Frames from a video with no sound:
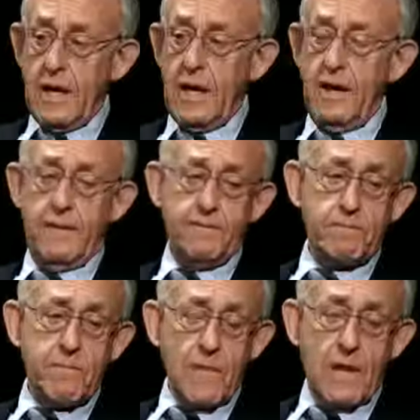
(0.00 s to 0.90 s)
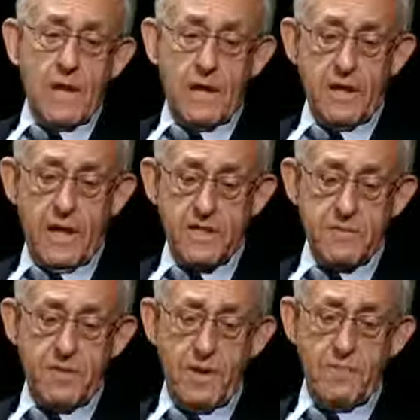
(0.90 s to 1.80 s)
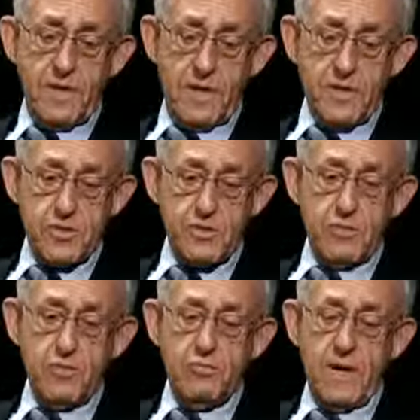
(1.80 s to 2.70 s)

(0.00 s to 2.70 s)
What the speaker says: It has a population who,